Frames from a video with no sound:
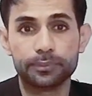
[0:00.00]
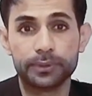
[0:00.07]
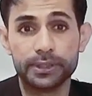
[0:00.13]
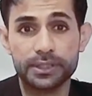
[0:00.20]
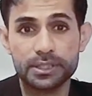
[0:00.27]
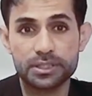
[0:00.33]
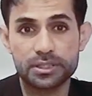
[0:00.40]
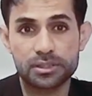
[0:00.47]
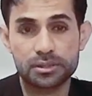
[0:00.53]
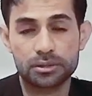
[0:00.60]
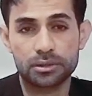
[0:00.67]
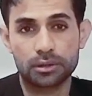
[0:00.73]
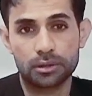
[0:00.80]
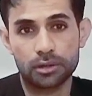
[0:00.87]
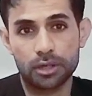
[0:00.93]

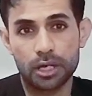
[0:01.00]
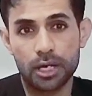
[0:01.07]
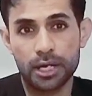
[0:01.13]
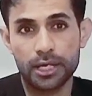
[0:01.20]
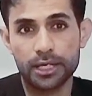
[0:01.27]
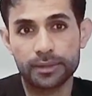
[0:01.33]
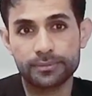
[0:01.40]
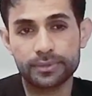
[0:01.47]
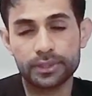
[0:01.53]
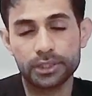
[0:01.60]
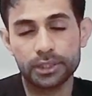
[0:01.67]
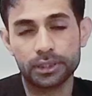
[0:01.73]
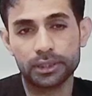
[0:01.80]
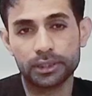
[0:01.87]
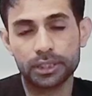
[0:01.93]
Please, I am
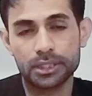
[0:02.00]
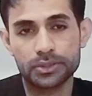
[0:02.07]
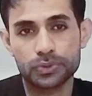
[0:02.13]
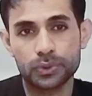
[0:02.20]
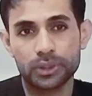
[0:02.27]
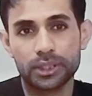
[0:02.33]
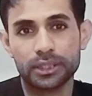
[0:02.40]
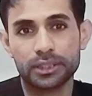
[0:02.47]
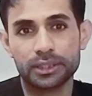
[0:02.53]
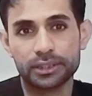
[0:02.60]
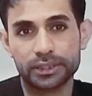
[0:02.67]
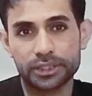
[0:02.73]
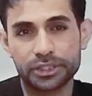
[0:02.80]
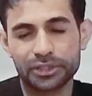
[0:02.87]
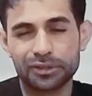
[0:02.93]
hearing also,
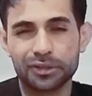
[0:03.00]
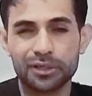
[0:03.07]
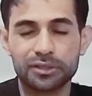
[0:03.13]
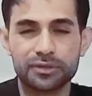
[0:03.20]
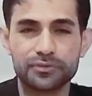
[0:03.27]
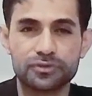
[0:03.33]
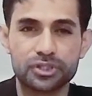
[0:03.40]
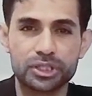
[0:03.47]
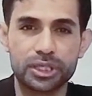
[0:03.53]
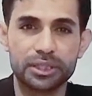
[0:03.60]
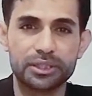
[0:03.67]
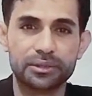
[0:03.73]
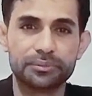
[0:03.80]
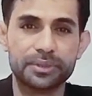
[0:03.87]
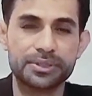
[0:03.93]
I'm getting a lot of
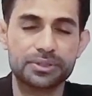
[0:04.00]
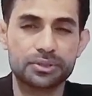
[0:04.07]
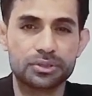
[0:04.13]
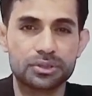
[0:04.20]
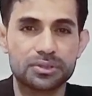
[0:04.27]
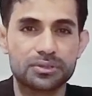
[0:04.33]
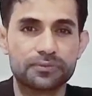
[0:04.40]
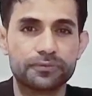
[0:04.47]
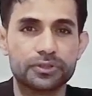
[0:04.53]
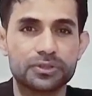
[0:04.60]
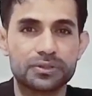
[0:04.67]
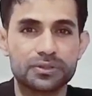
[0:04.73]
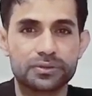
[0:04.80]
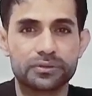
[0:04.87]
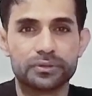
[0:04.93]
chat and messages
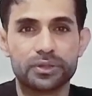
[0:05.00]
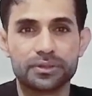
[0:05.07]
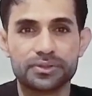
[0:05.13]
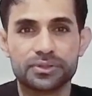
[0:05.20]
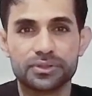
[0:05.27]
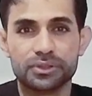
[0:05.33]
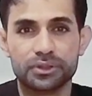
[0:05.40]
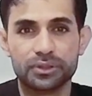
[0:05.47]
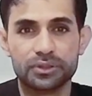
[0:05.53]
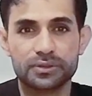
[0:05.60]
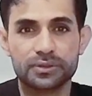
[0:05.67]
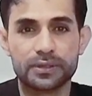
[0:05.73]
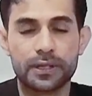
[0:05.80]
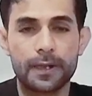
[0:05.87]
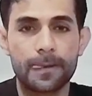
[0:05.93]
which is
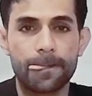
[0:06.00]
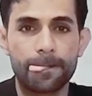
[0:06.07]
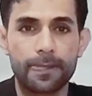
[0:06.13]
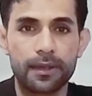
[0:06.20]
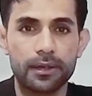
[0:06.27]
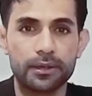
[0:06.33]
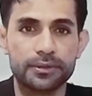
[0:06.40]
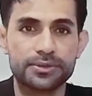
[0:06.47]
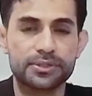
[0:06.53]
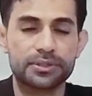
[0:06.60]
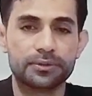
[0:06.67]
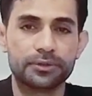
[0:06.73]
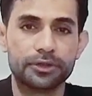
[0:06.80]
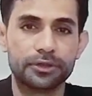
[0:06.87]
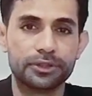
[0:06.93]
non-serious.
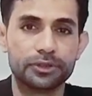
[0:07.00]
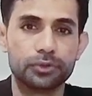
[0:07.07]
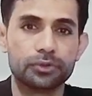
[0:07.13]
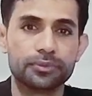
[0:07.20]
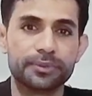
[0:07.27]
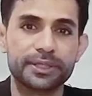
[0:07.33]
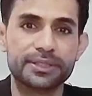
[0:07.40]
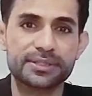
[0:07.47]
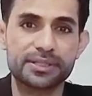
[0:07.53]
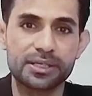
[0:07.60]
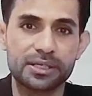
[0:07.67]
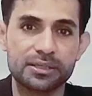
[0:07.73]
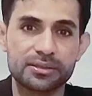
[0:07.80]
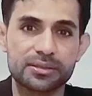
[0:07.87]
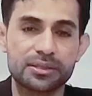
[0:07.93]
It's really don't make
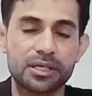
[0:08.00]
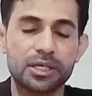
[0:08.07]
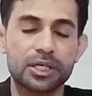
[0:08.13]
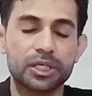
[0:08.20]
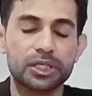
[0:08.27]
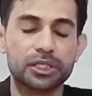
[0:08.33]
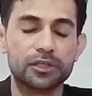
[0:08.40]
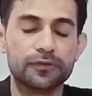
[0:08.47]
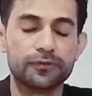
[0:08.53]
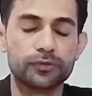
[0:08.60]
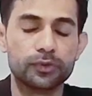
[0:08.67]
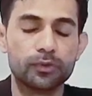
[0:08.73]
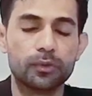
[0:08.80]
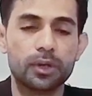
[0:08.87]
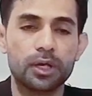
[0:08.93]
sense. If
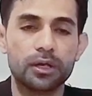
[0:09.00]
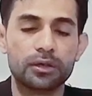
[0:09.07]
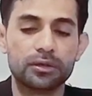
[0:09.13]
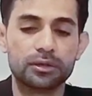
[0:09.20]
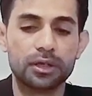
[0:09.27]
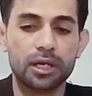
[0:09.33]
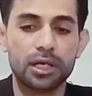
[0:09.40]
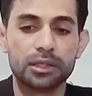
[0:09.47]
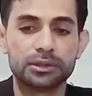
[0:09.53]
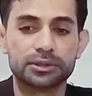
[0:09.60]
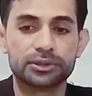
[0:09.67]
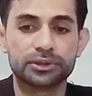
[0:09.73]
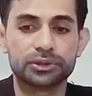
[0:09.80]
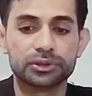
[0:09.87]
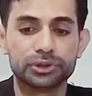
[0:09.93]
you are
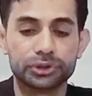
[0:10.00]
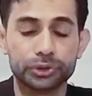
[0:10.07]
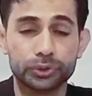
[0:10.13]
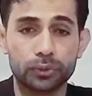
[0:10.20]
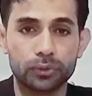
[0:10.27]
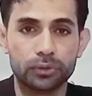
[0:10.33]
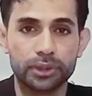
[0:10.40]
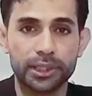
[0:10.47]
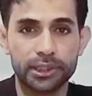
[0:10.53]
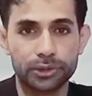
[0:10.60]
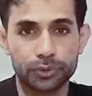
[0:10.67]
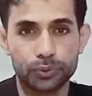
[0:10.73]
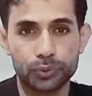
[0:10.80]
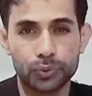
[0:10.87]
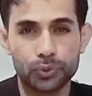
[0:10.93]
not sure and
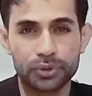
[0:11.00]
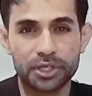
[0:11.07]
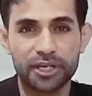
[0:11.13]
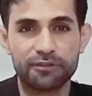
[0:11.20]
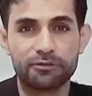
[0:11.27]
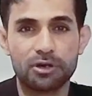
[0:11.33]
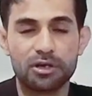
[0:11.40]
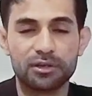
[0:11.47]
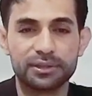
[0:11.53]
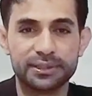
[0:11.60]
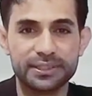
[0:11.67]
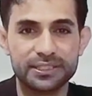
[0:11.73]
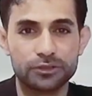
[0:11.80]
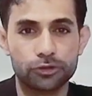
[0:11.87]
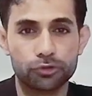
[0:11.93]
you don't have all
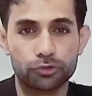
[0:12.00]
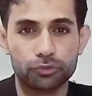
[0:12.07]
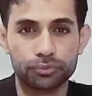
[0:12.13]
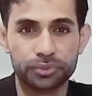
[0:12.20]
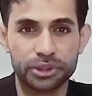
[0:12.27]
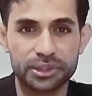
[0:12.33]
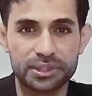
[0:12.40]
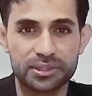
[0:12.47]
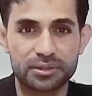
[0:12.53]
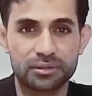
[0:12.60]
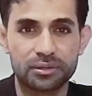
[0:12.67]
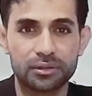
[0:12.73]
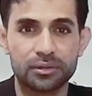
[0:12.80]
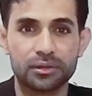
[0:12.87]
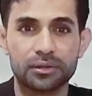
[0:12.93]
these documents,